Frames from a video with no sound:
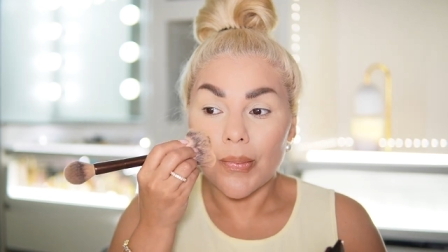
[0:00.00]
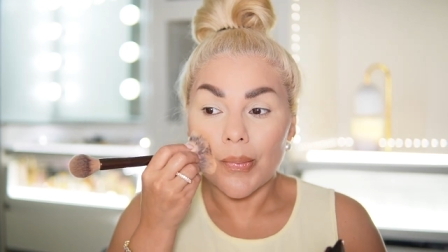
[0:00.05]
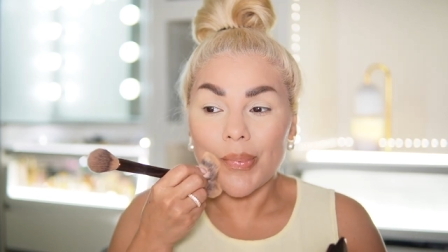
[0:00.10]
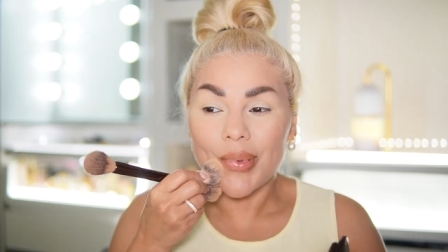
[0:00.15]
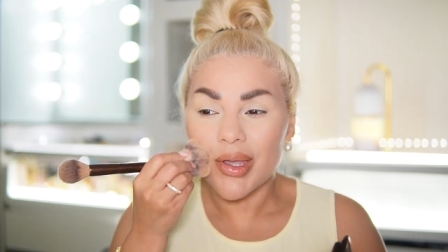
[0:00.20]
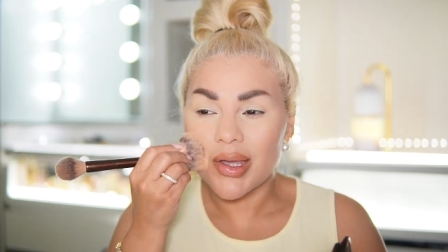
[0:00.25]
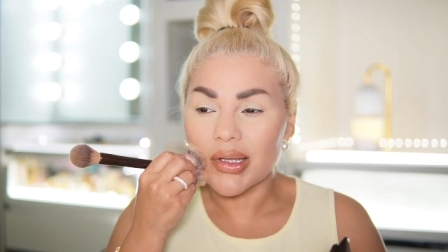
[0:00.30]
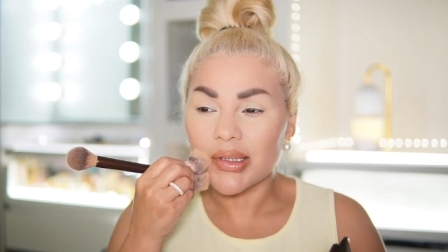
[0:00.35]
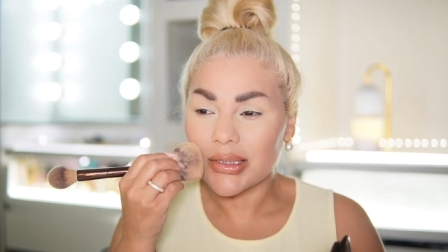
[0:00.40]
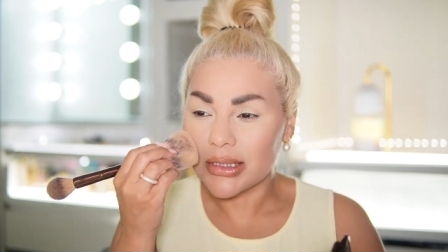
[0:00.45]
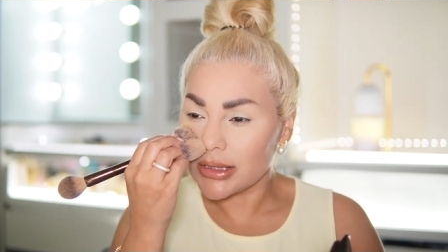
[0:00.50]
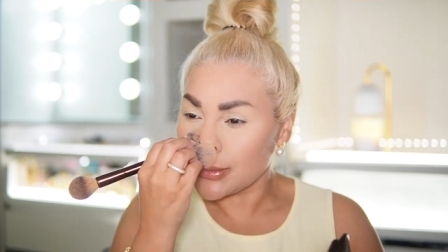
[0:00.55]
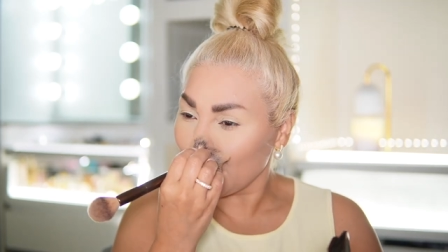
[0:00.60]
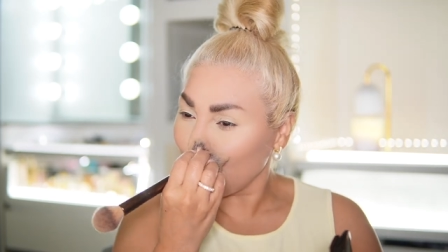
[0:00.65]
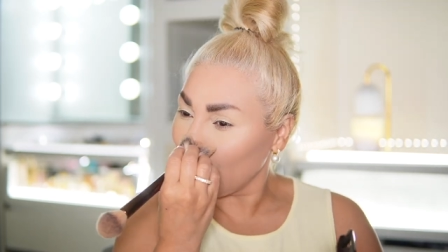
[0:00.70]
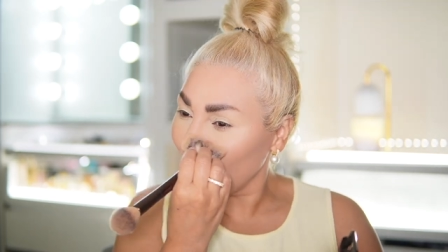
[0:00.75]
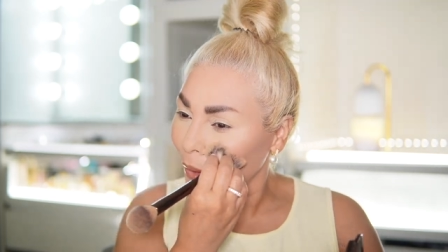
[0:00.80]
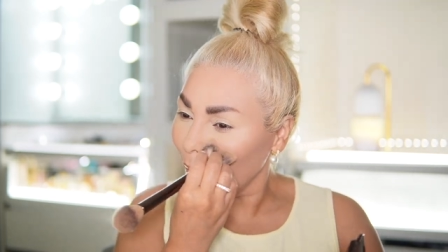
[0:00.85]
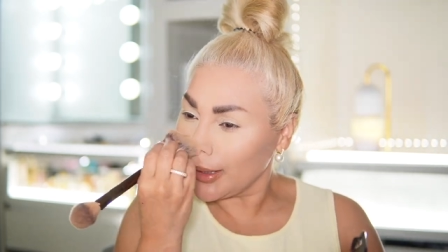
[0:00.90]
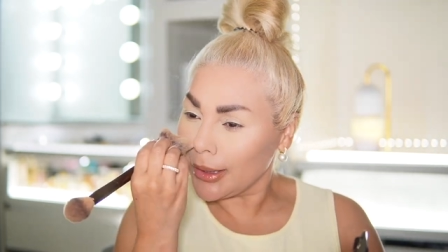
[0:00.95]
because it's
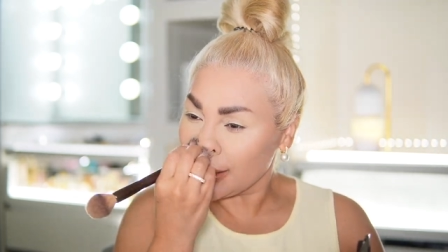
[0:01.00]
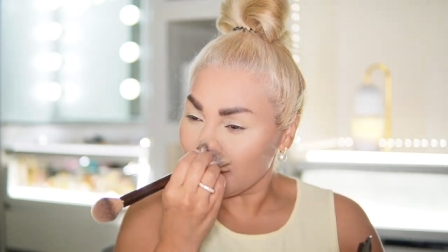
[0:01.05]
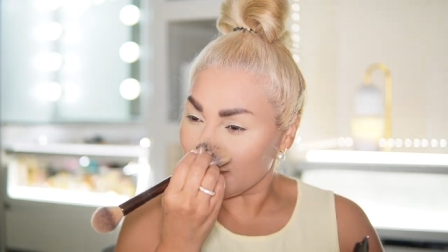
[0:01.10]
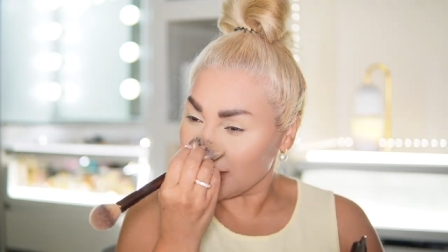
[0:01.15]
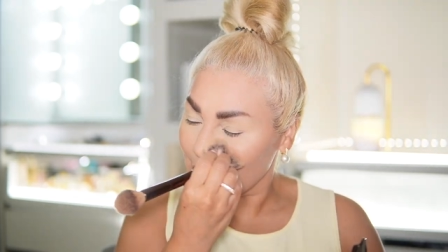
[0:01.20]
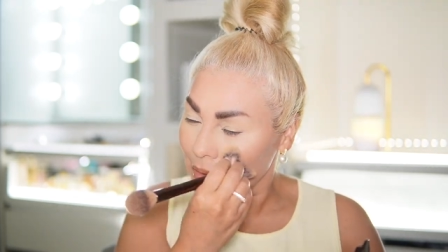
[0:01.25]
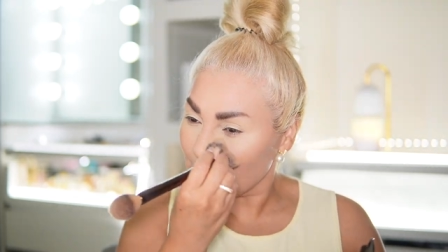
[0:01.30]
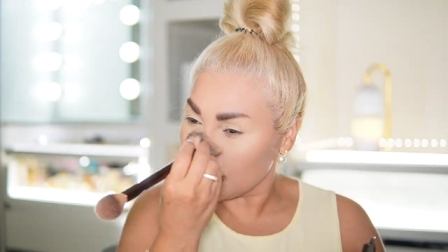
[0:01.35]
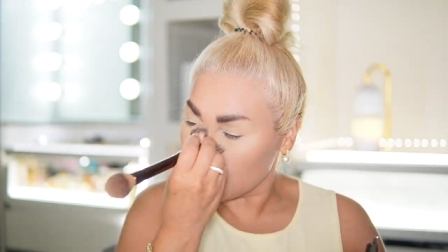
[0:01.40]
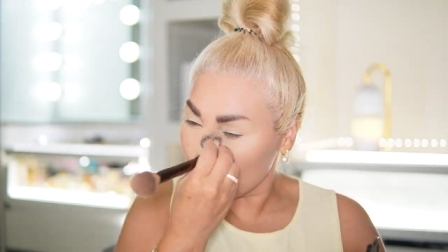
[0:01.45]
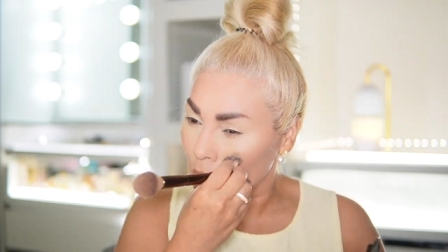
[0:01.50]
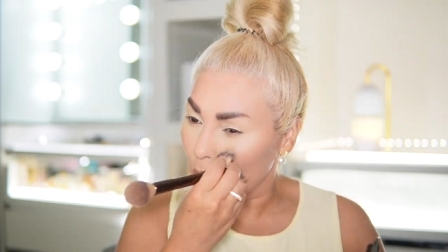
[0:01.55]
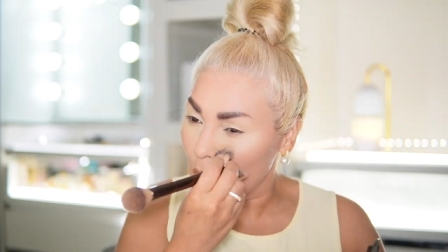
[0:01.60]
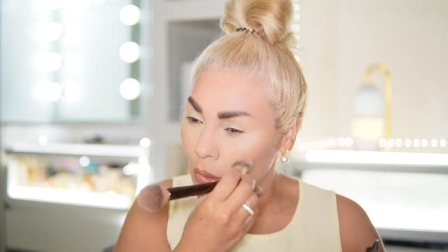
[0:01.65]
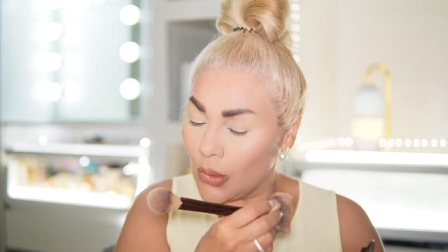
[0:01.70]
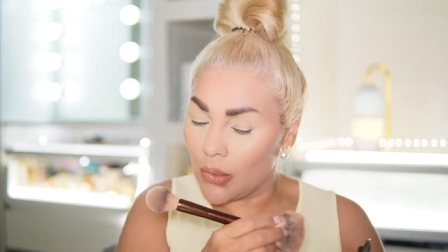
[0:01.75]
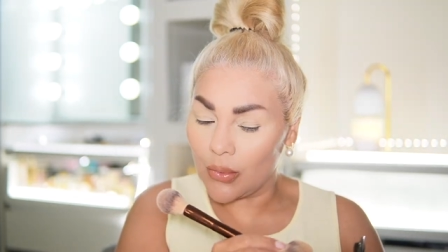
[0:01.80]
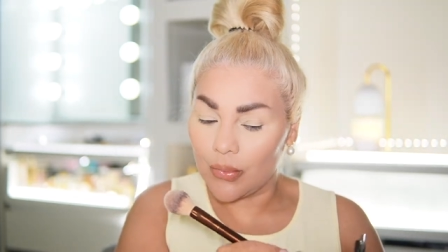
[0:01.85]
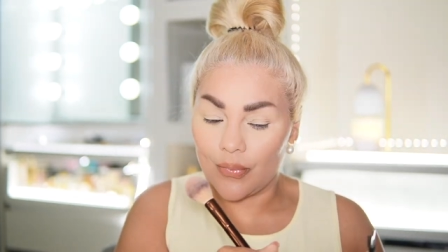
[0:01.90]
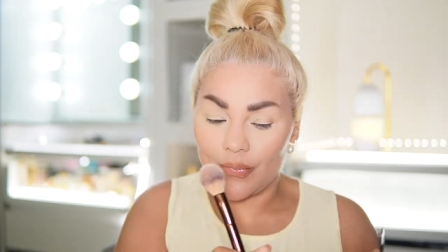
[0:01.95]
pricey
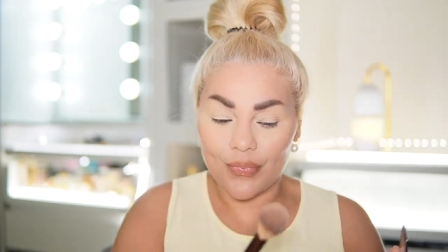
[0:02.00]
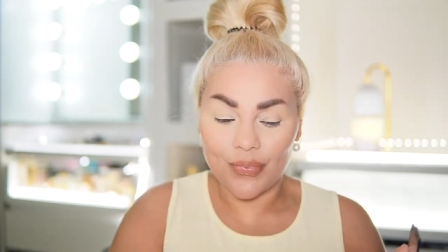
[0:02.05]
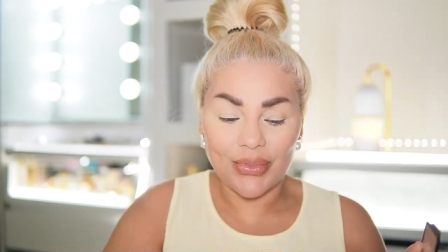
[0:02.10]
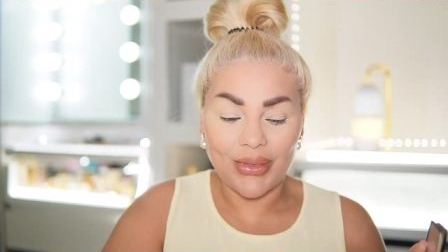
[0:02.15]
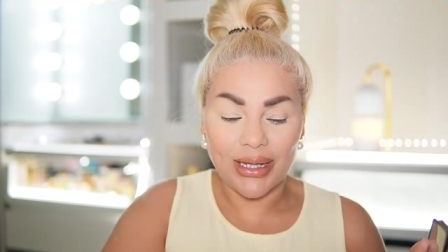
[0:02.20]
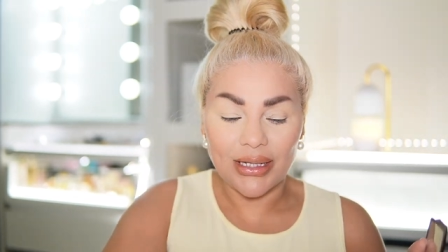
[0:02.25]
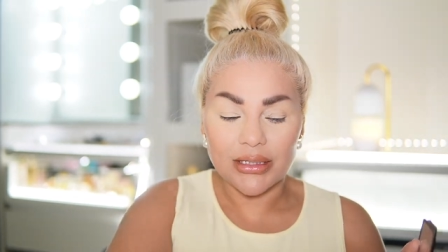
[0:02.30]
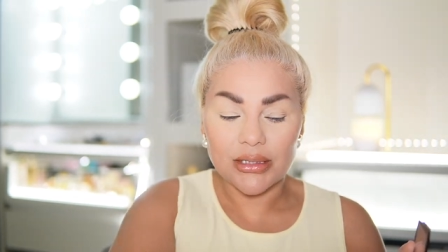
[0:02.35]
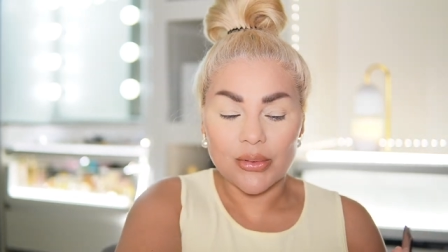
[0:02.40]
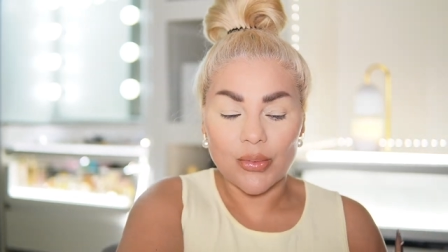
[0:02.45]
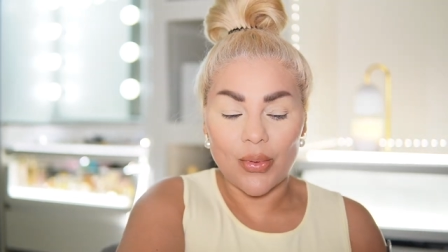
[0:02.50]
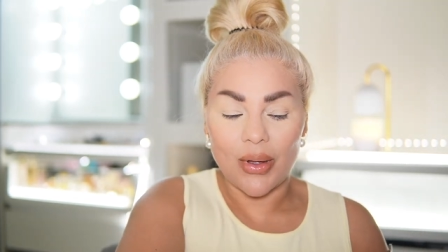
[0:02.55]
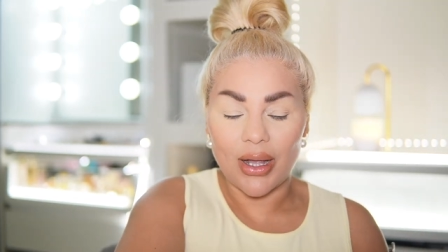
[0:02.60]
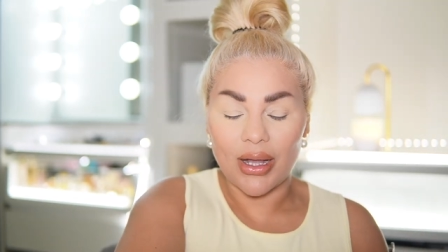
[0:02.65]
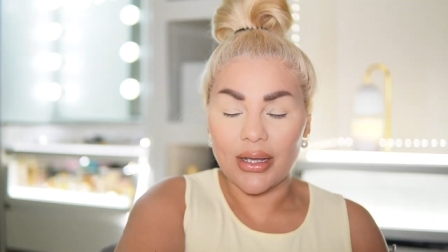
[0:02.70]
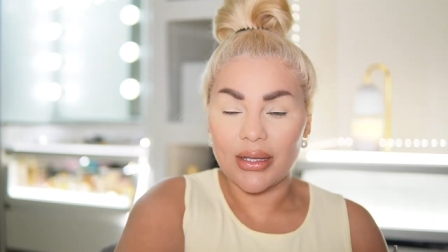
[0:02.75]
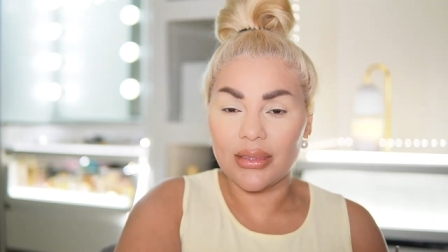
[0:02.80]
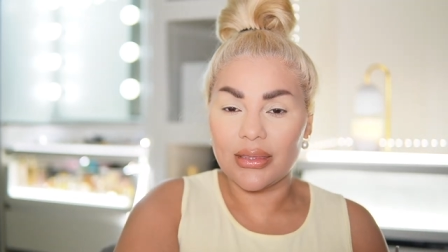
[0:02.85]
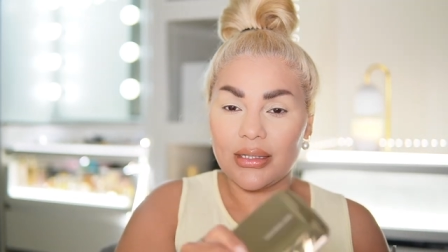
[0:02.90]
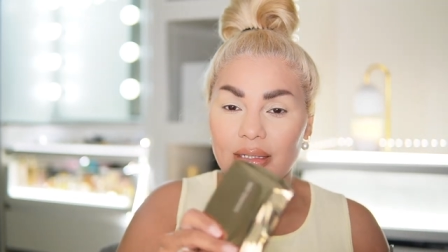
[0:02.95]
so that's
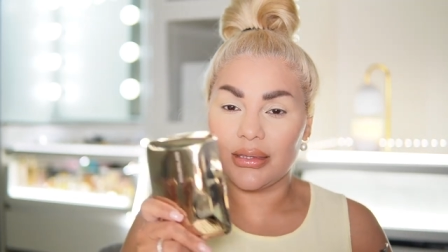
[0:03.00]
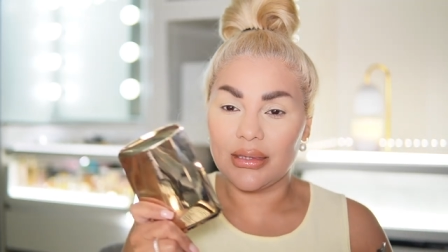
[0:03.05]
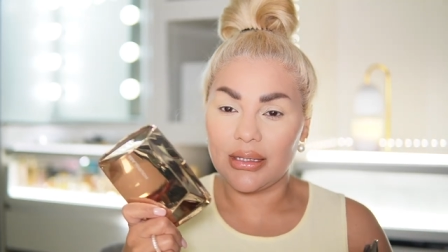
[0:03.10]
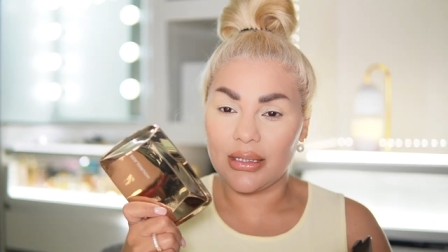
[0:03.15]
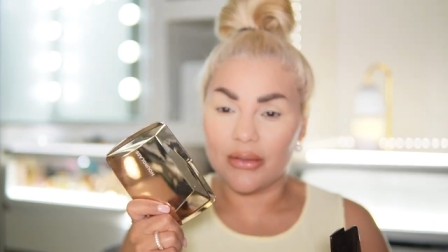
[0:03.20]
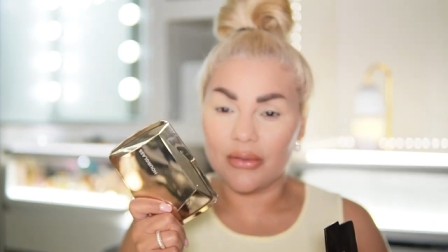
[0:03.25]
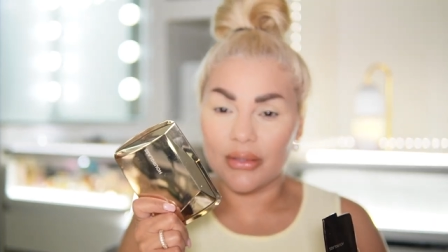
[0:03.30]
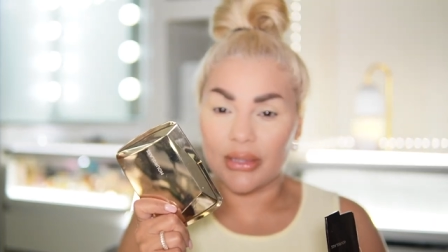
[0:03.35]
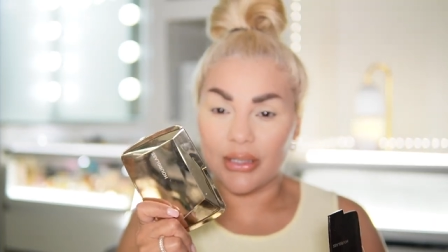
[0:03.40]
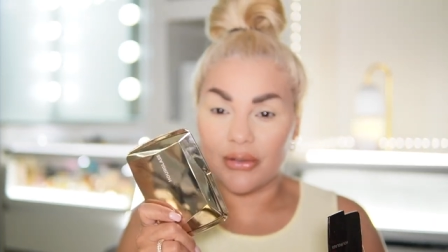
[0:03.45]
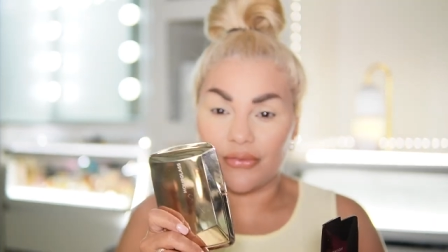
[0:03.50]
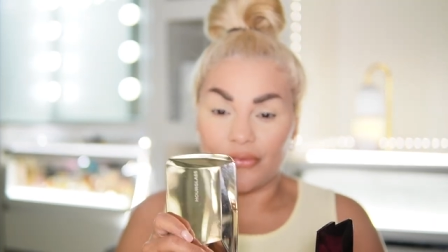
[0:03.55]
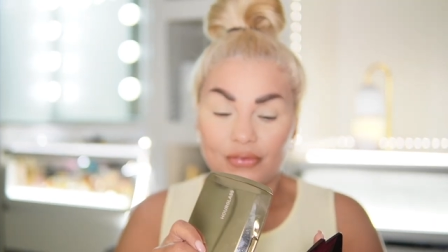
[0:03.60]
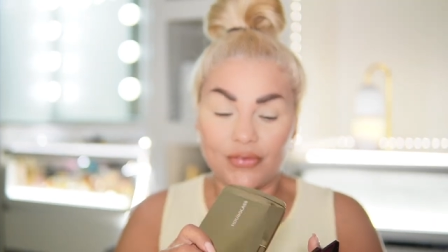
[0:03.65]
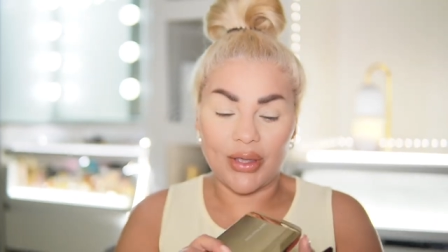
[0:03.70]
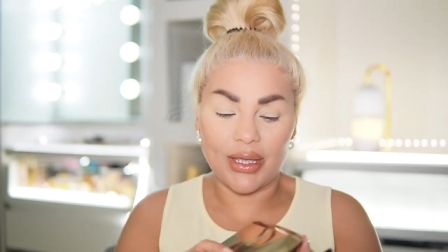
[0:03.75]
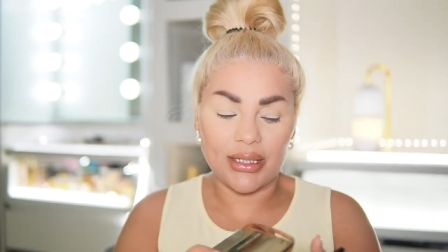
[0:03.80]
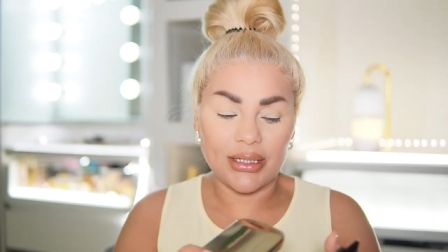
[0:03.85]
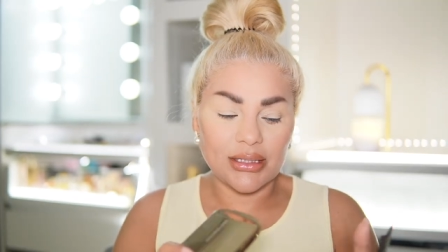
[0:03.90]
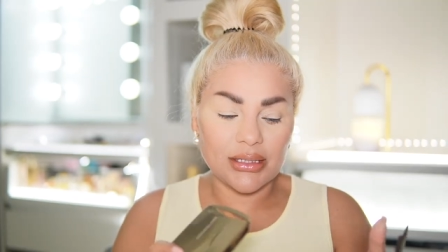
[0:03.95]
why the, the, the
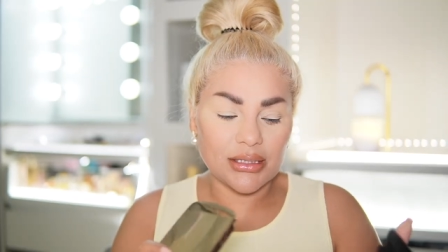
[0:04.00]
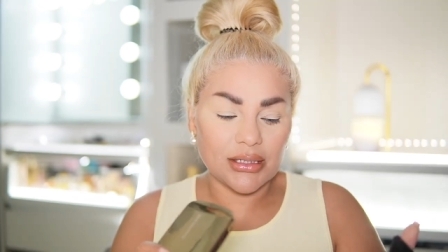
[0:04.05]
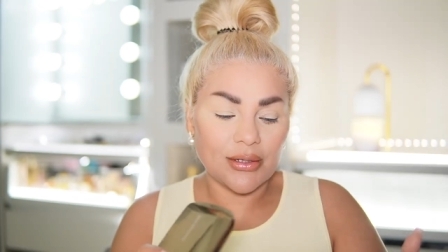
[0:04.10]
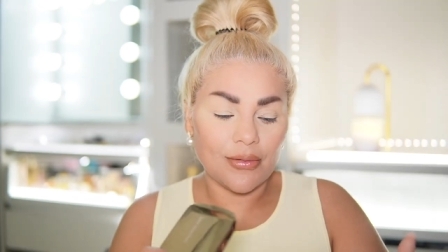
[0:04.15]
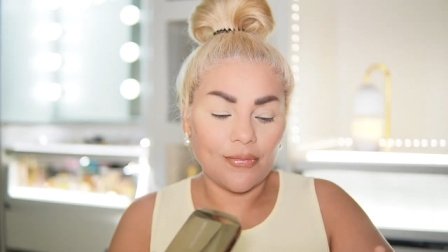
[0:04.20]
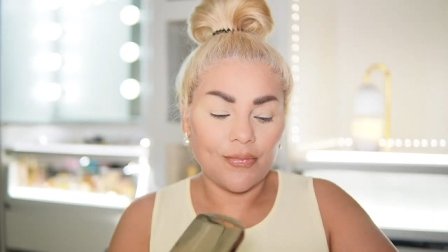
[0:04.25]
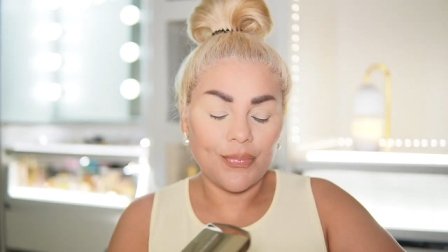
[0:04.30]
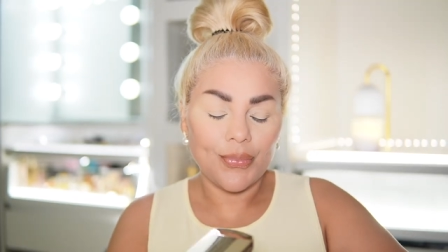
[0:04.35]
face